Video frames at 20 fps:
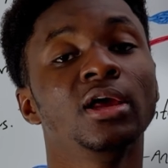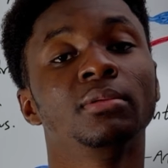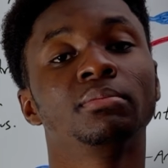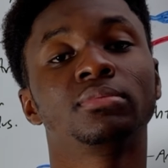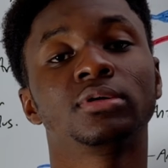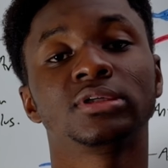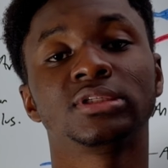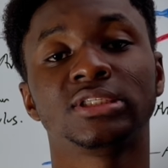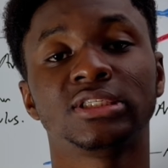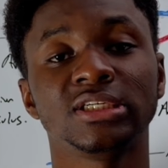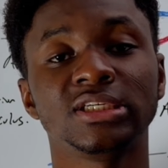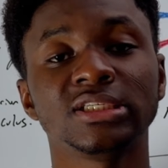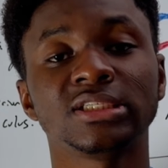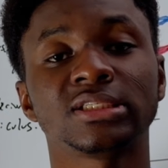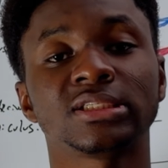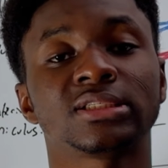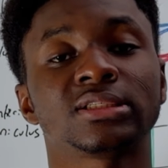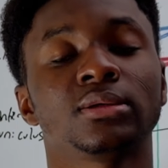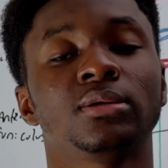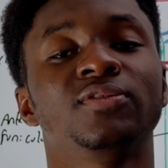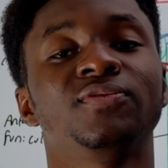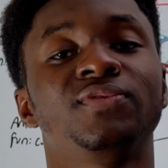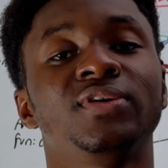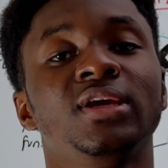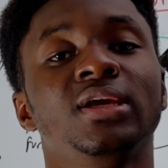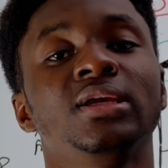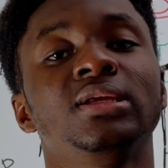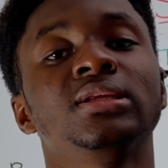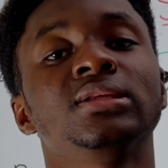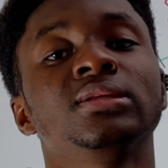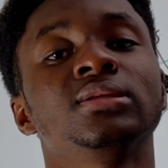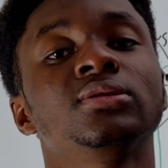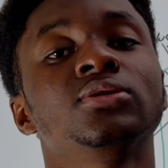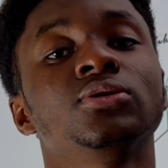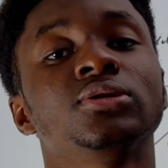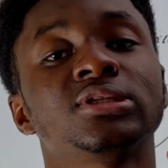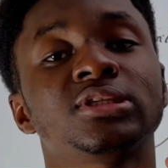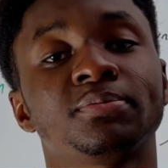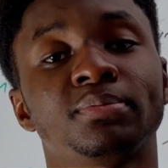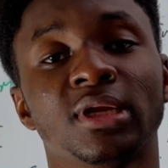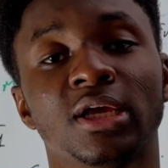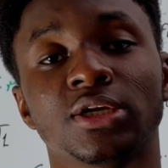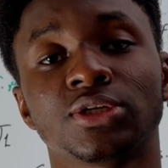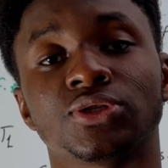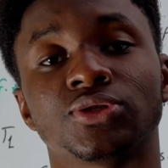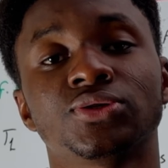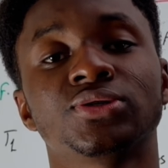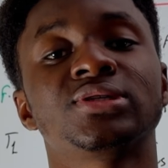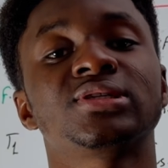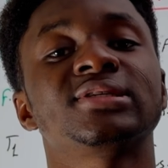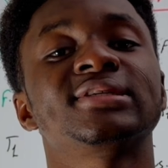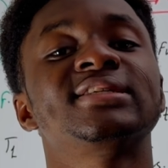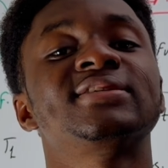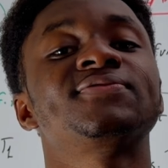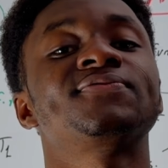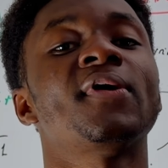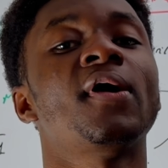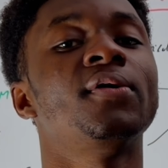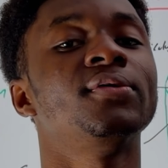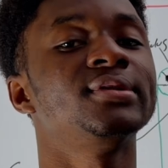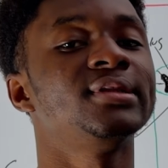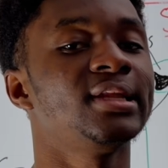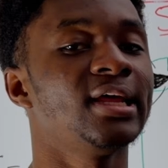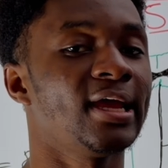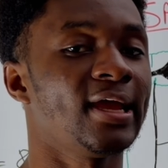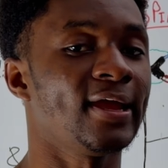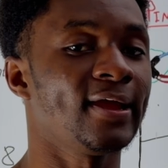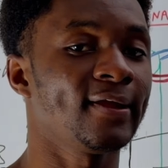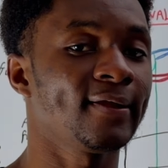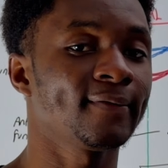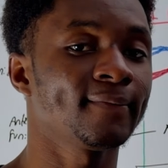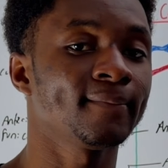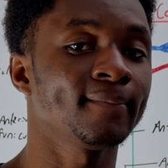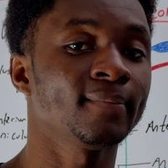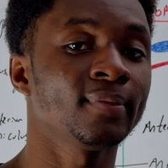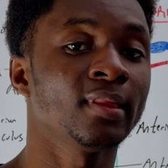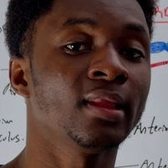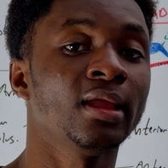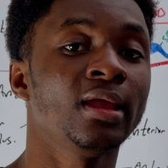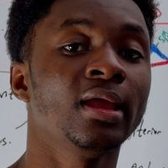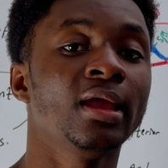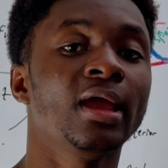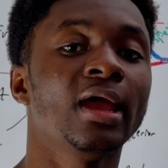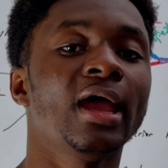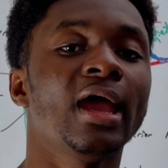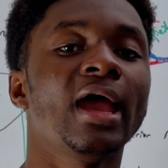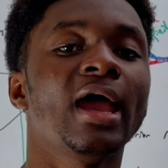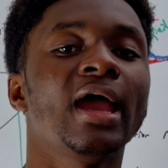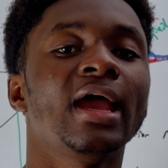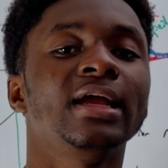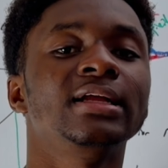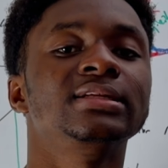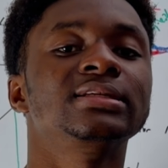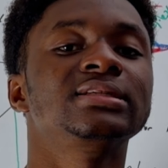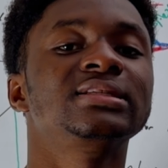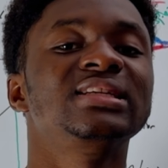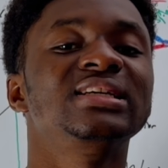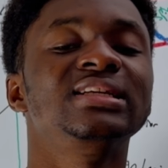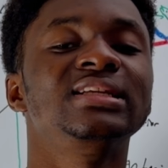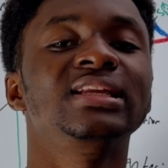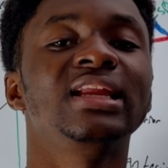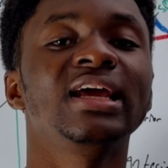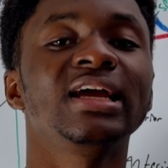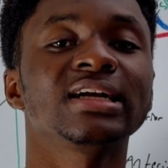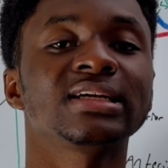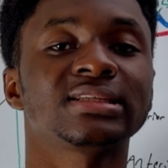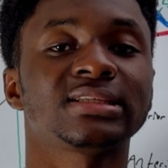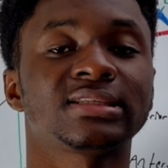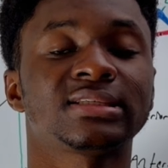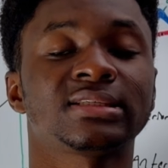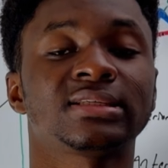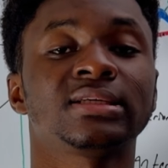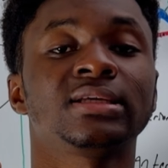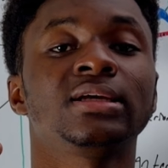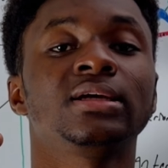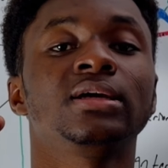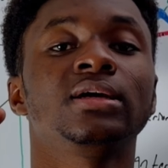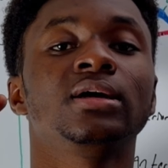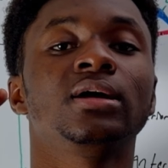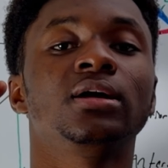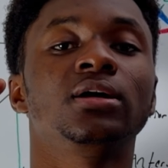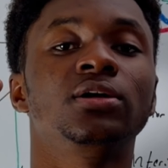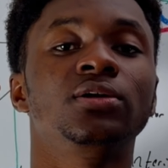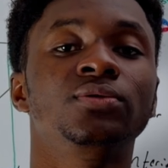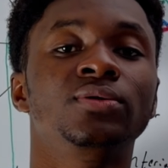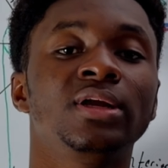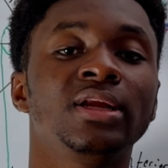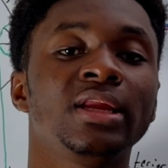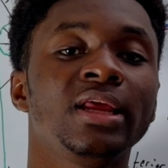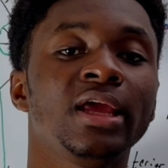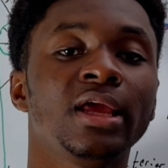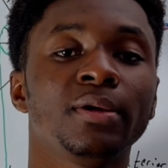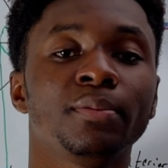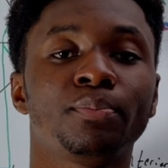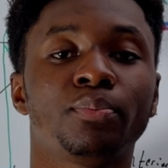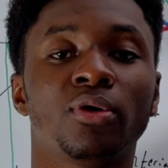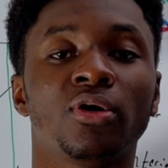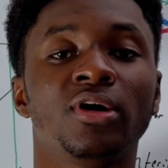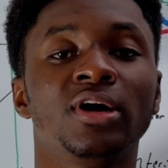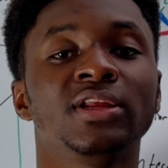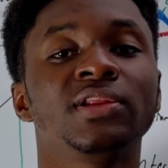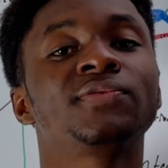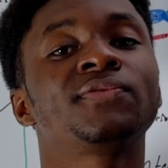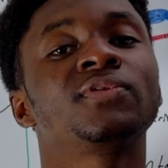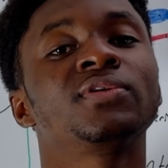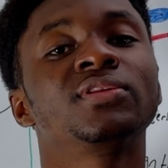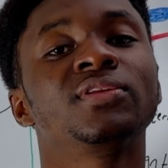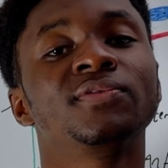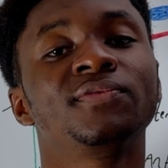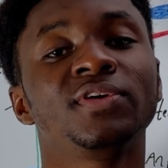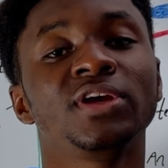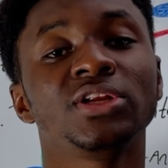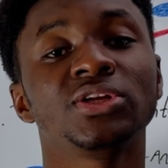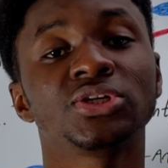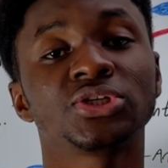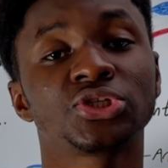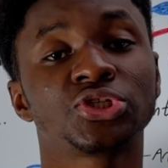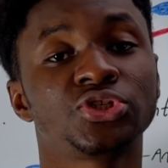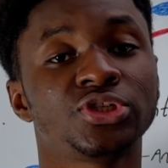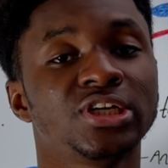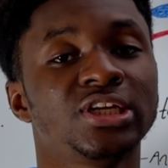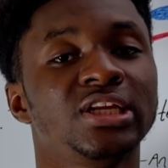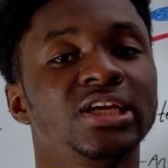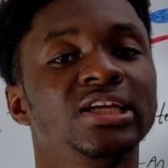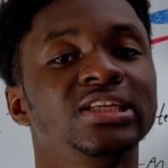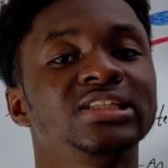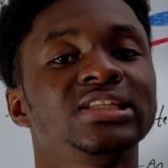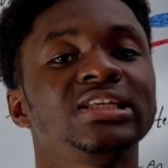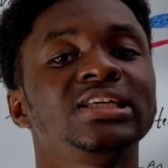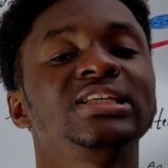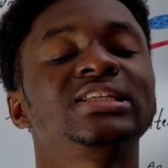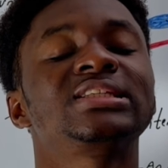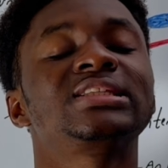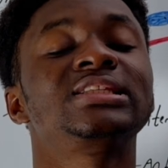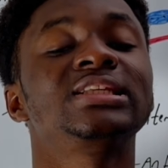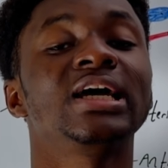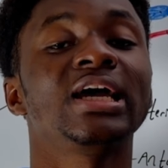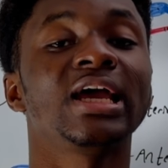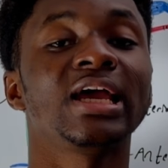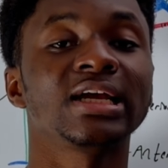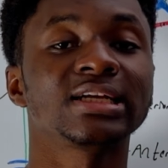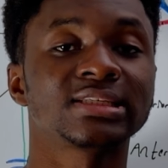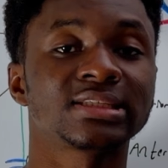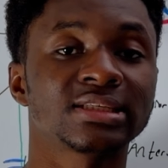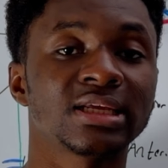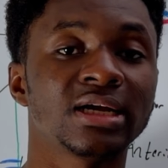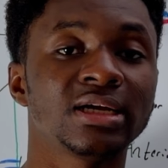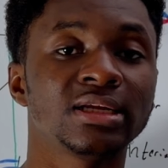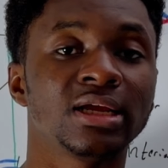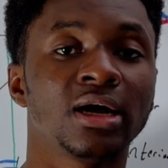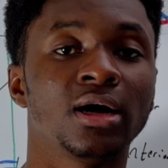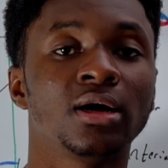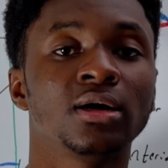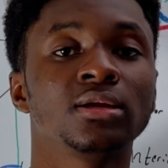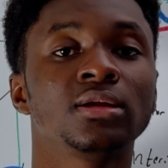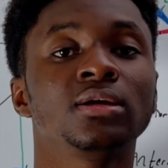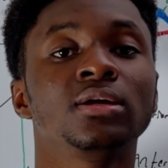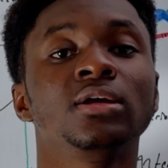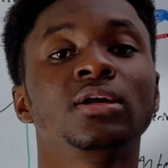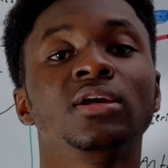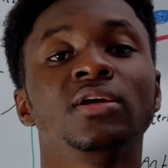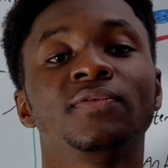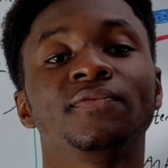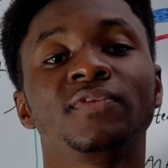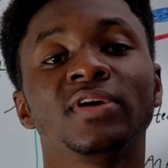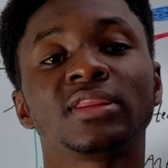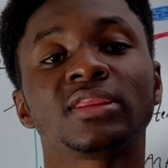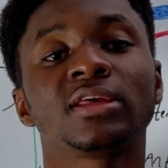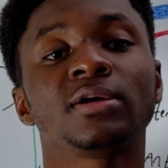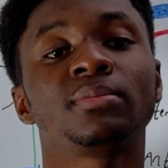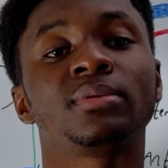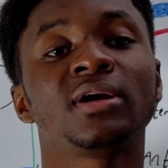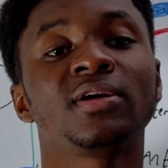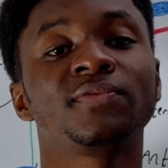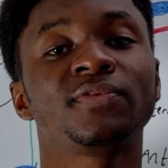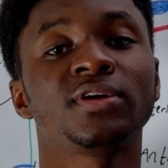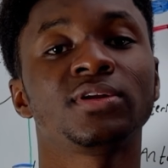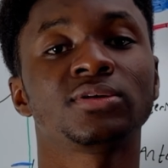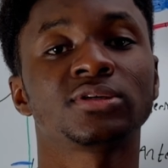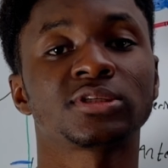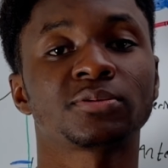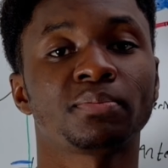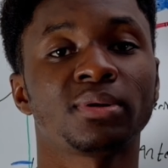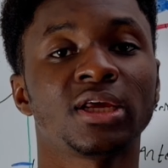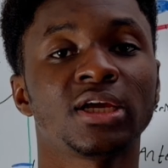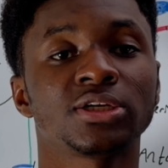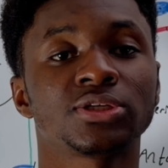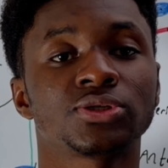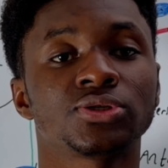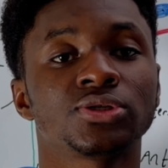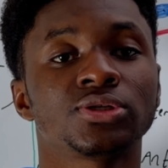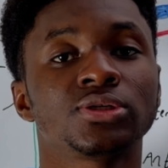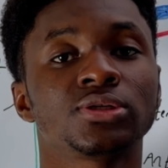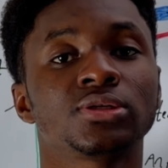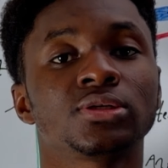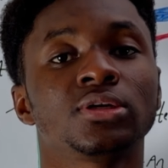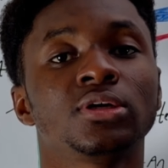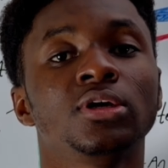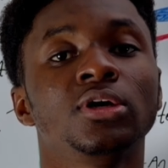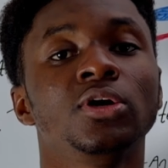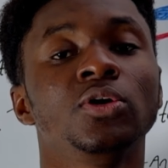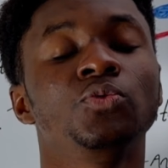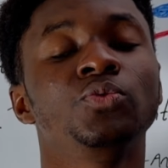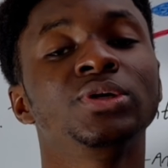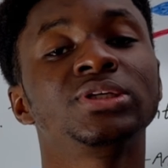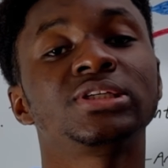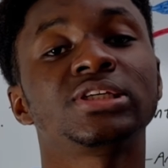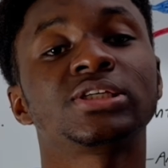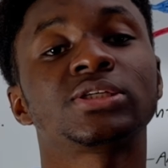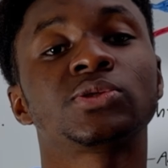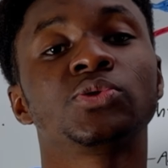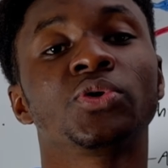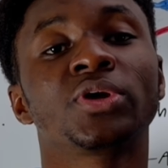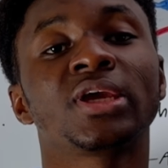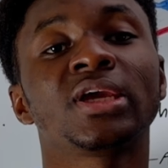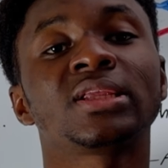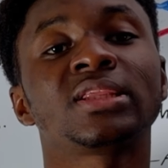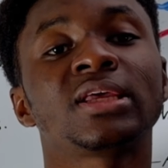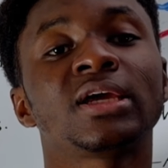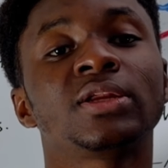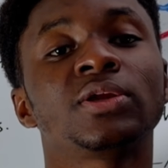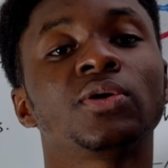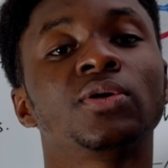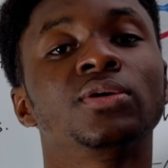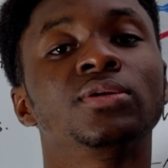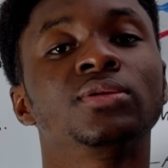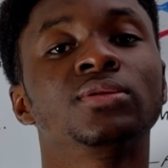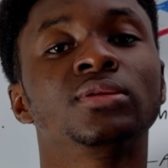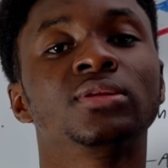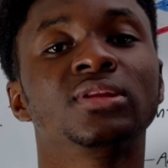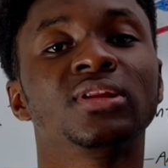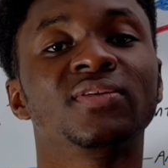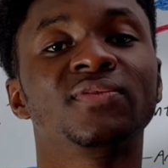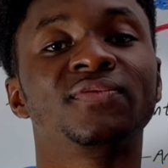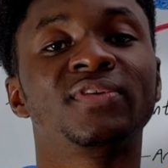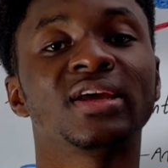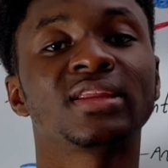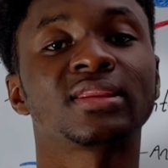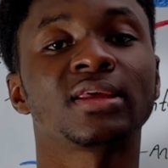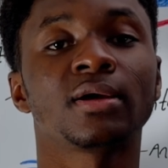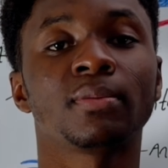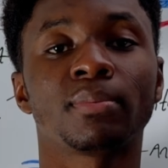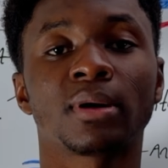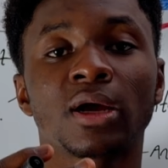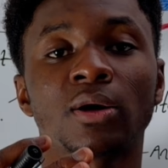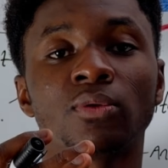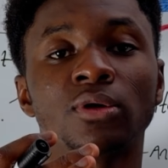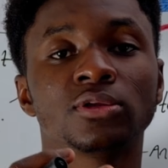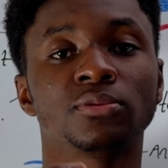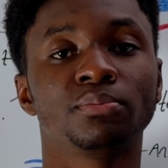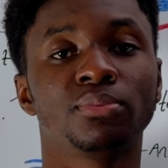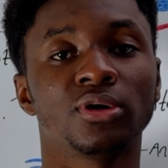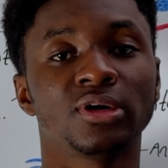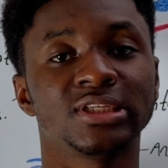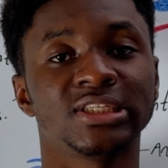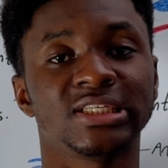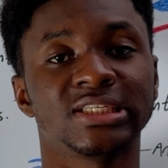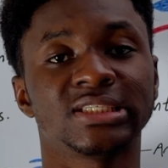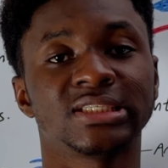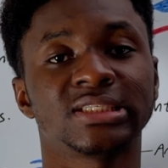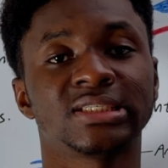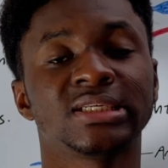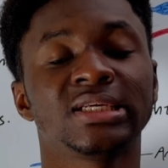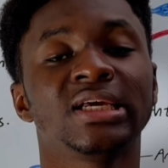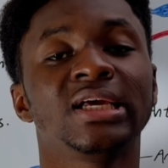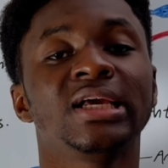But this venous plexus is found there. And the next relay point for the venous drainage is the external vertebral venous plexus, which is located on the vertebral bodies.